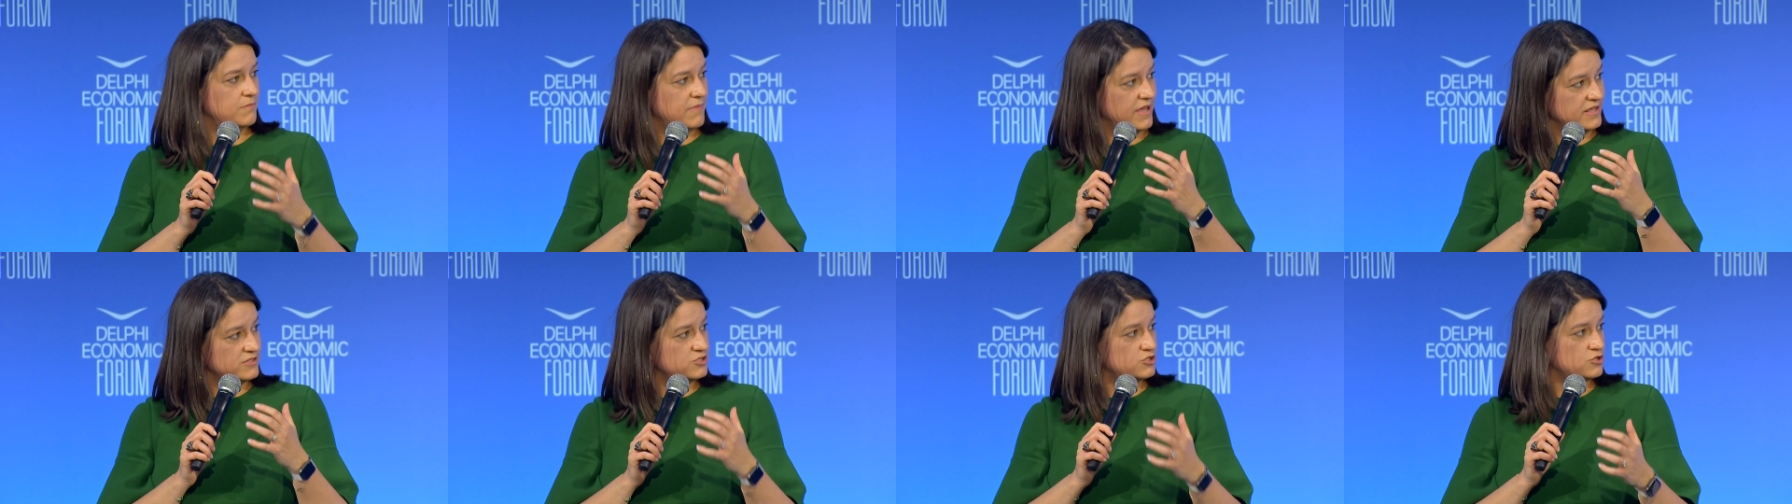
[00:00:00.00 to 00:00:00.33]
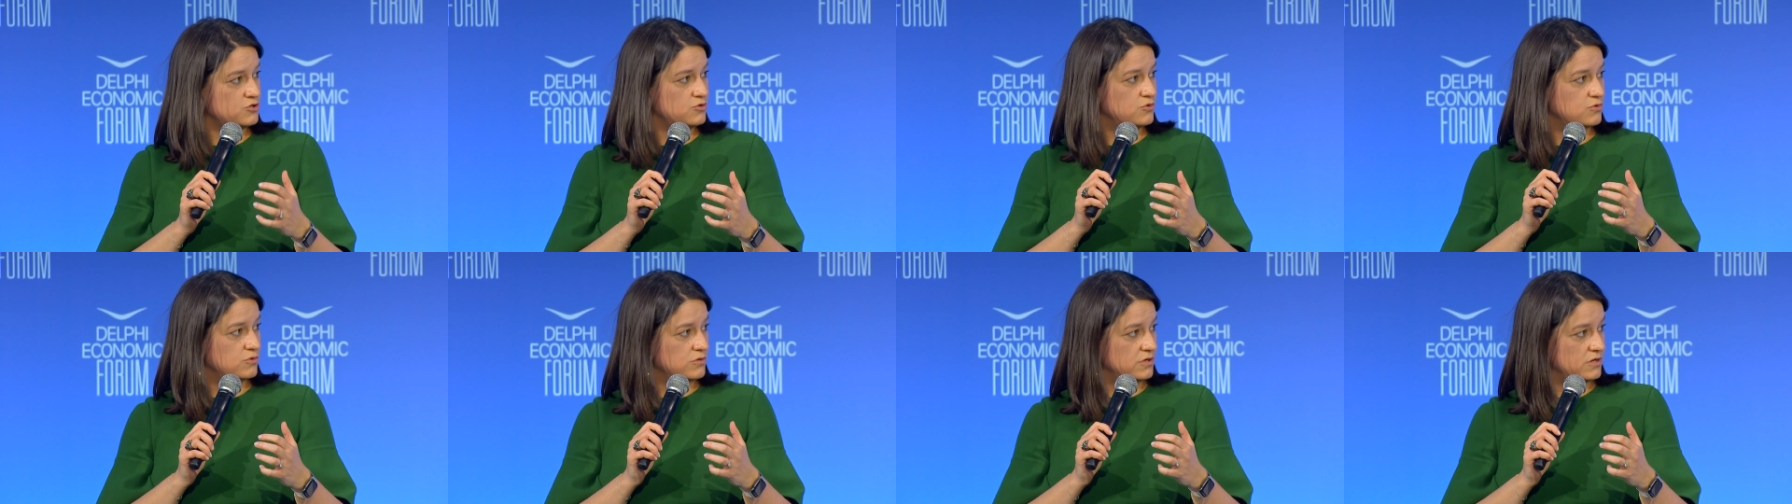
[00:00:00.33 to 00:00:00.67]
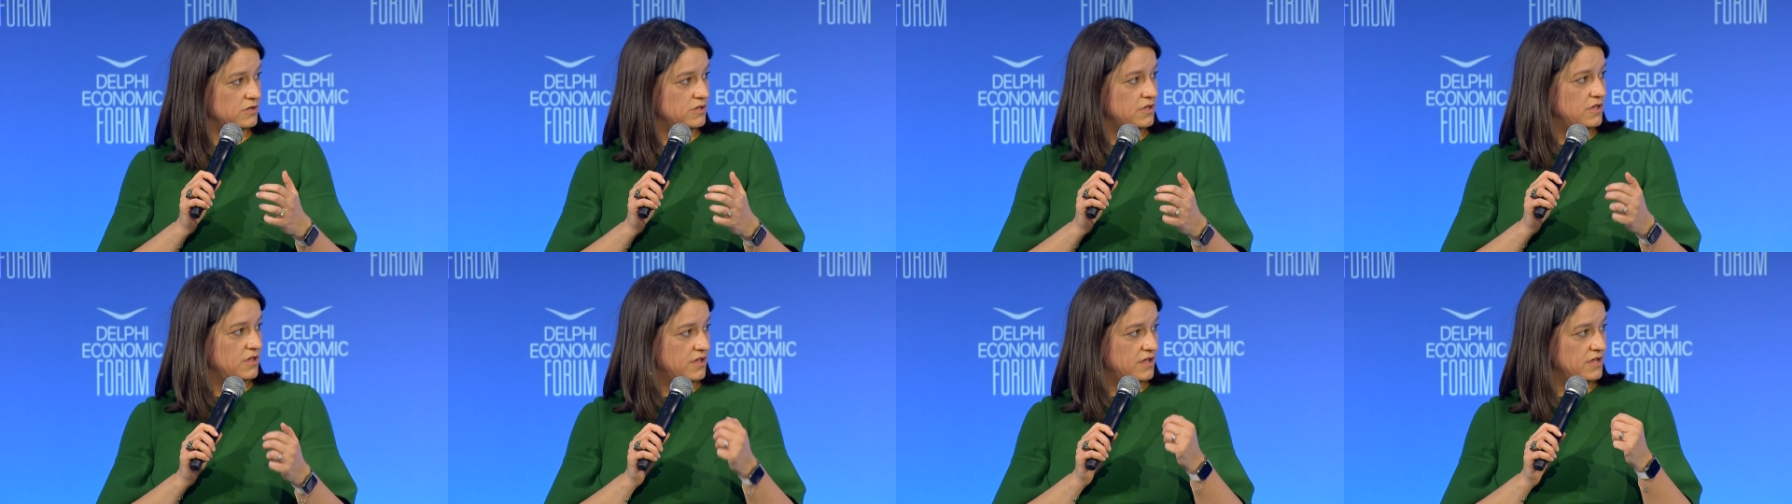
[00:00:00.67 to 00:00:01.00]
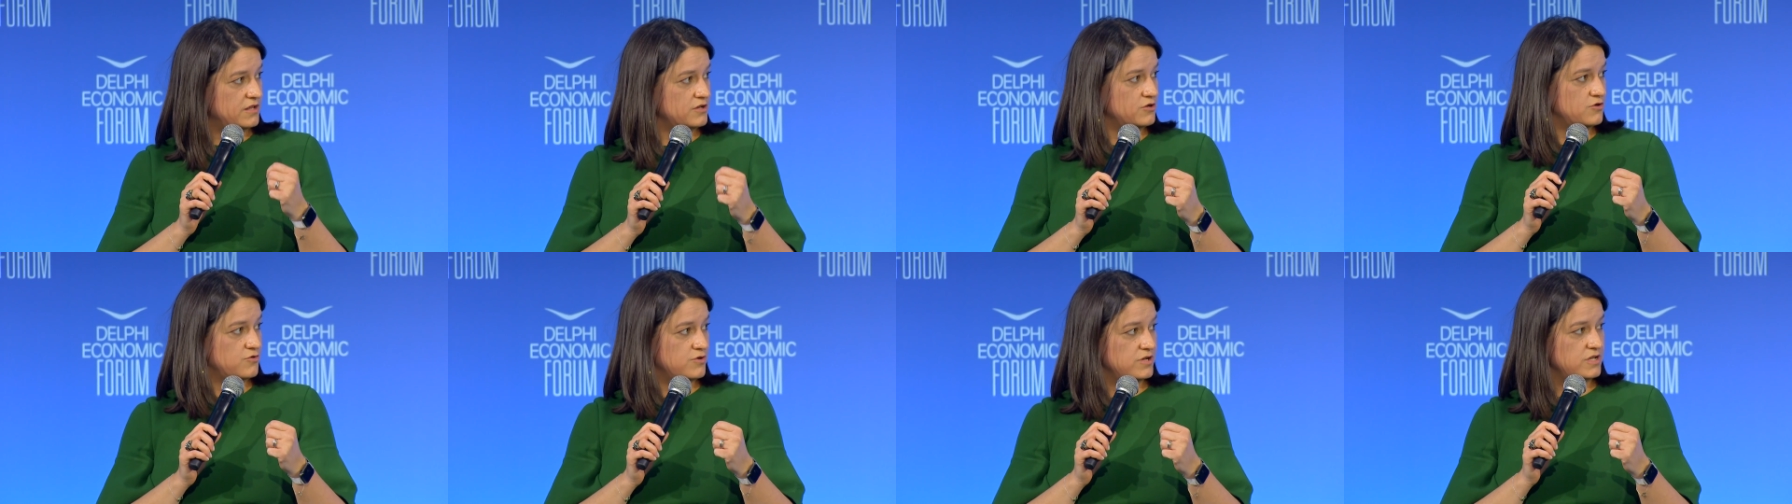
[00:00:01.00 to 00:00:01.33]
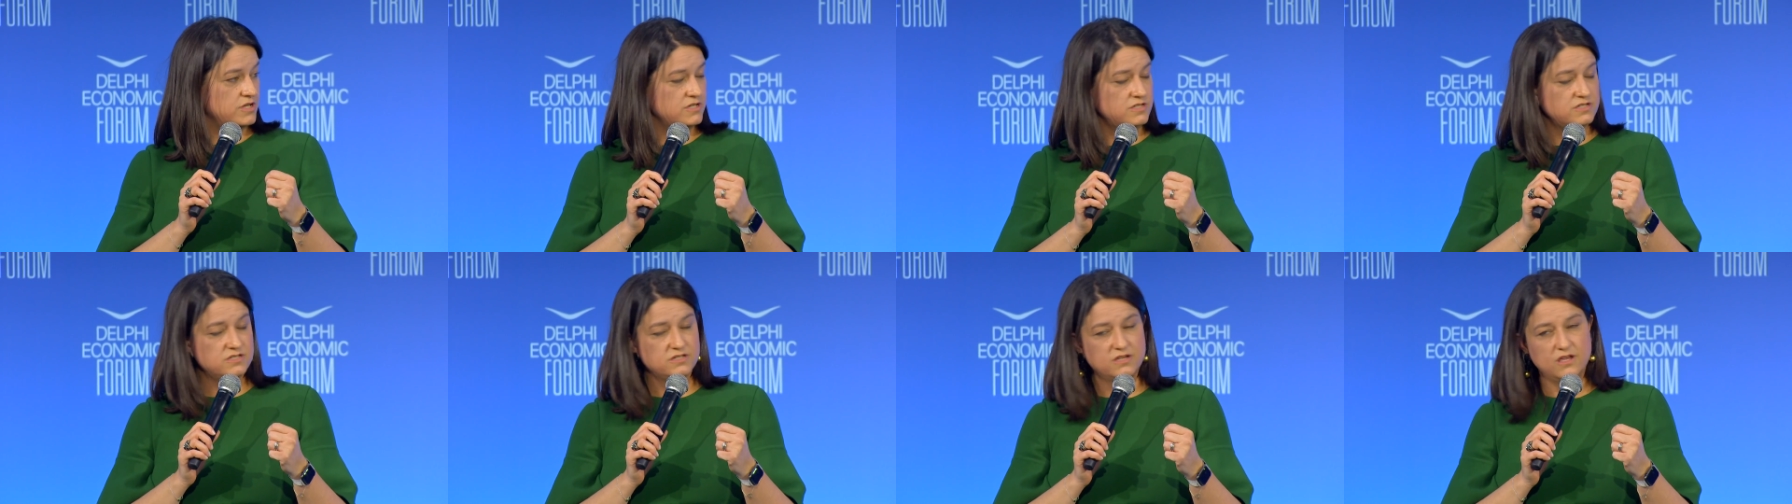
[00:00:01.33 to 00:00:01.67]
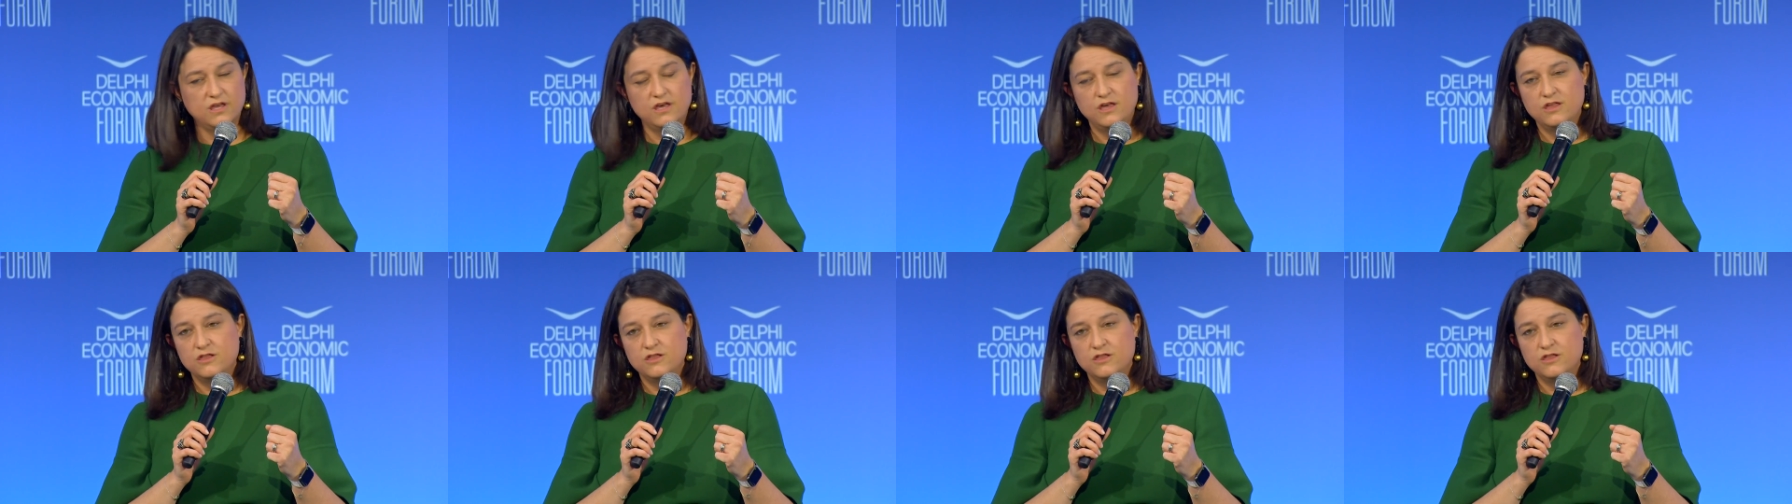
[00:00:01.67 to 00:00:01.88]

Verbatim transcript: med school in Greece.